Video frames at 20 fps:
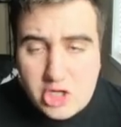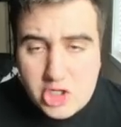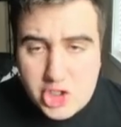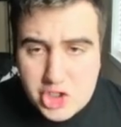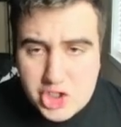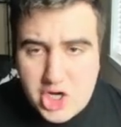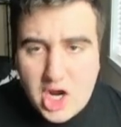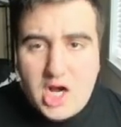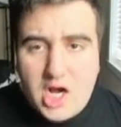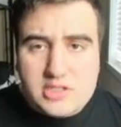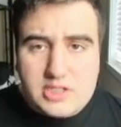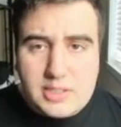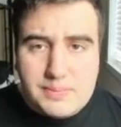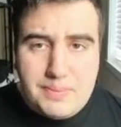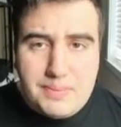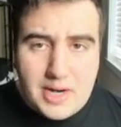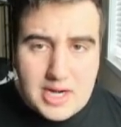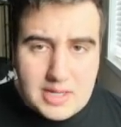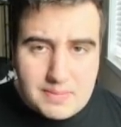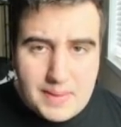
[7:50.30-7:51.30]
chocolate
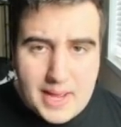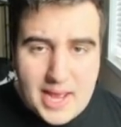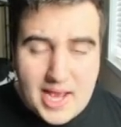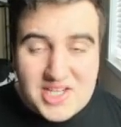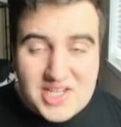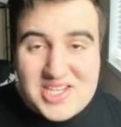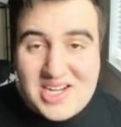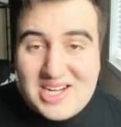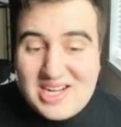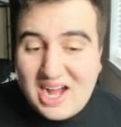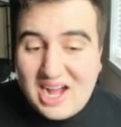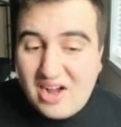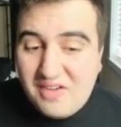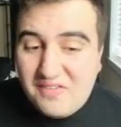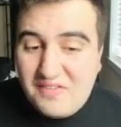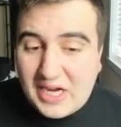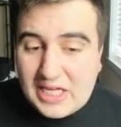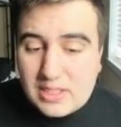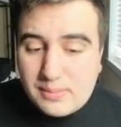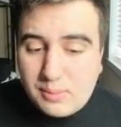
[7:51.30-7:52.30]
bunny packs
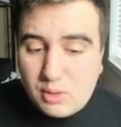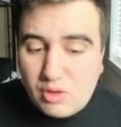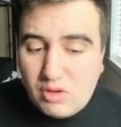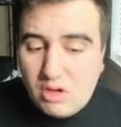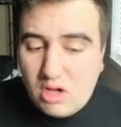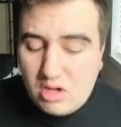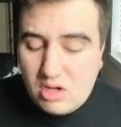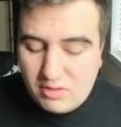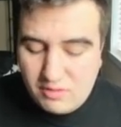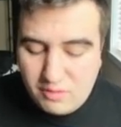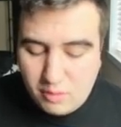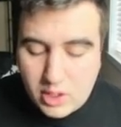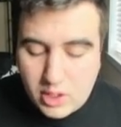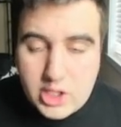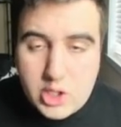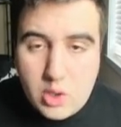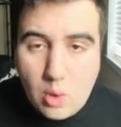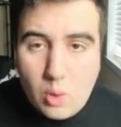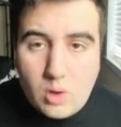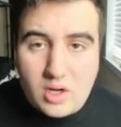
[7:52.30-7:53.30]
available for
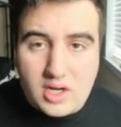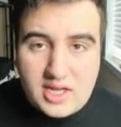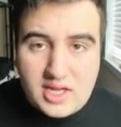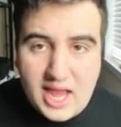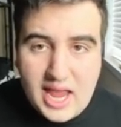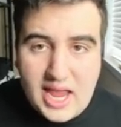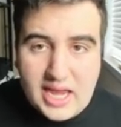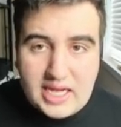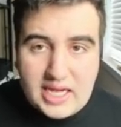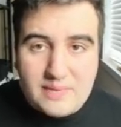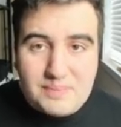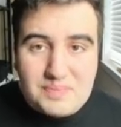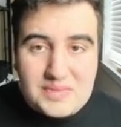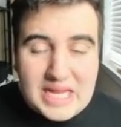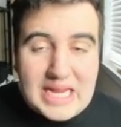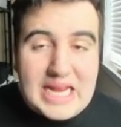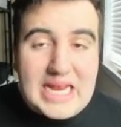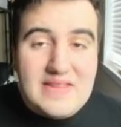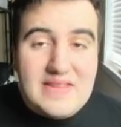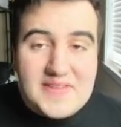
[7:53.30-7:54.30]
your gain
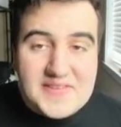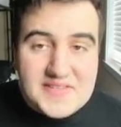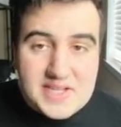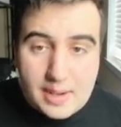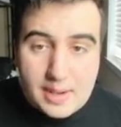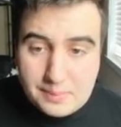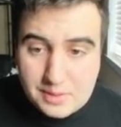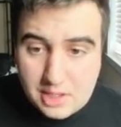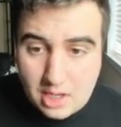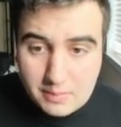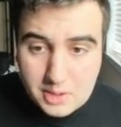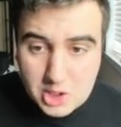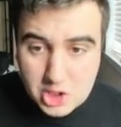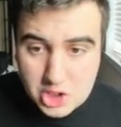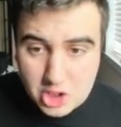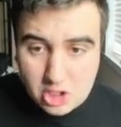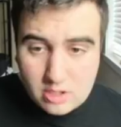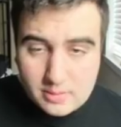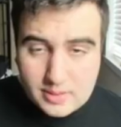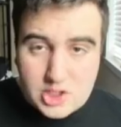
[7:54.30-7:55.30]
in this upcoming
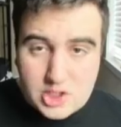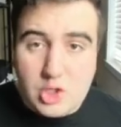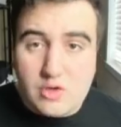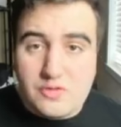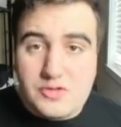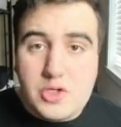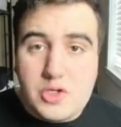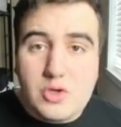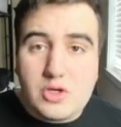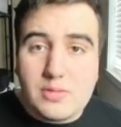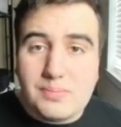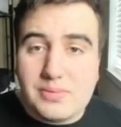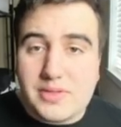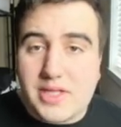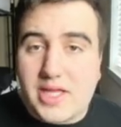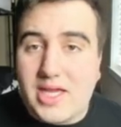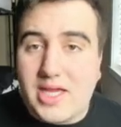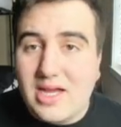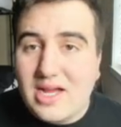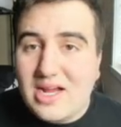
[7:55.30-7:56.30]
tournament. So if you
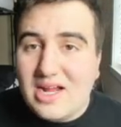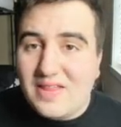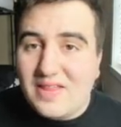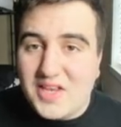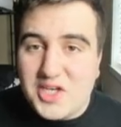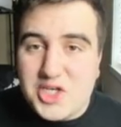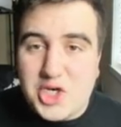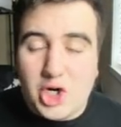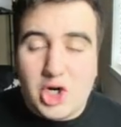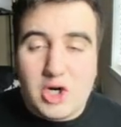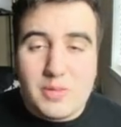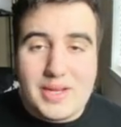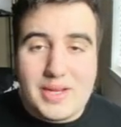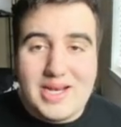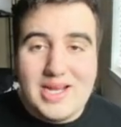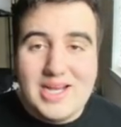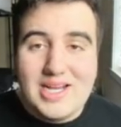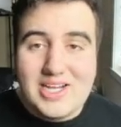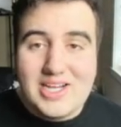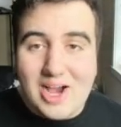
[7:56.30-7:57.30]
complete the tournament
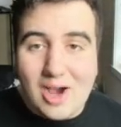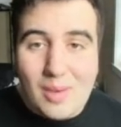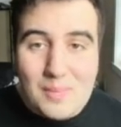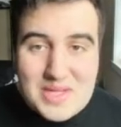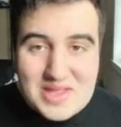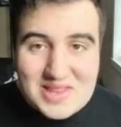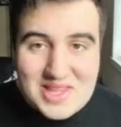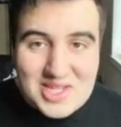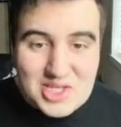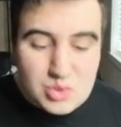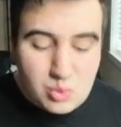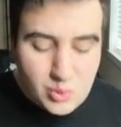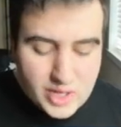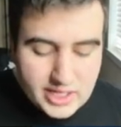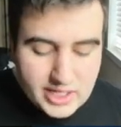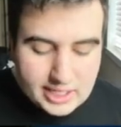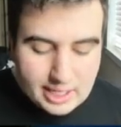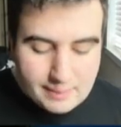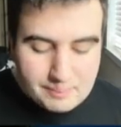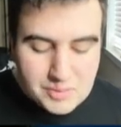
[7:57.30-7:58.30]
coming this
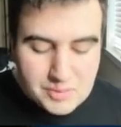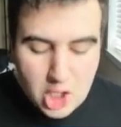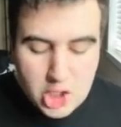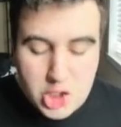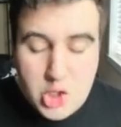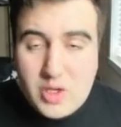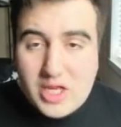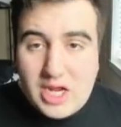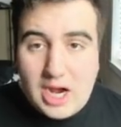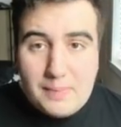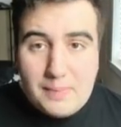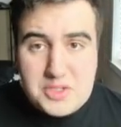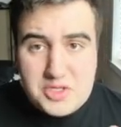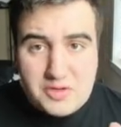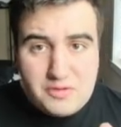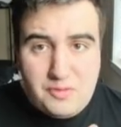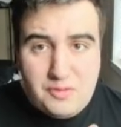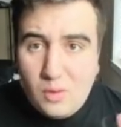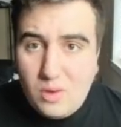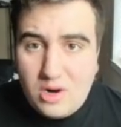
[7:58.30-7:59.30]
weekend, you get up to
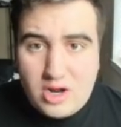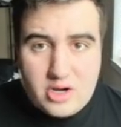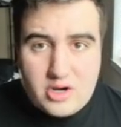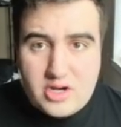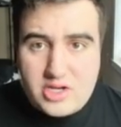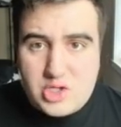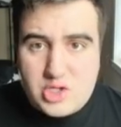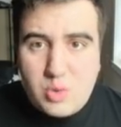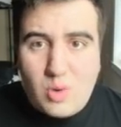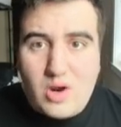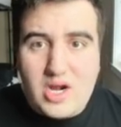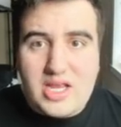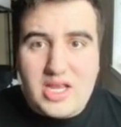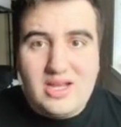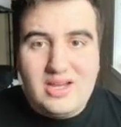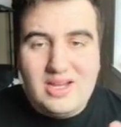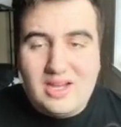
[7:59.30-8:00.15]
420,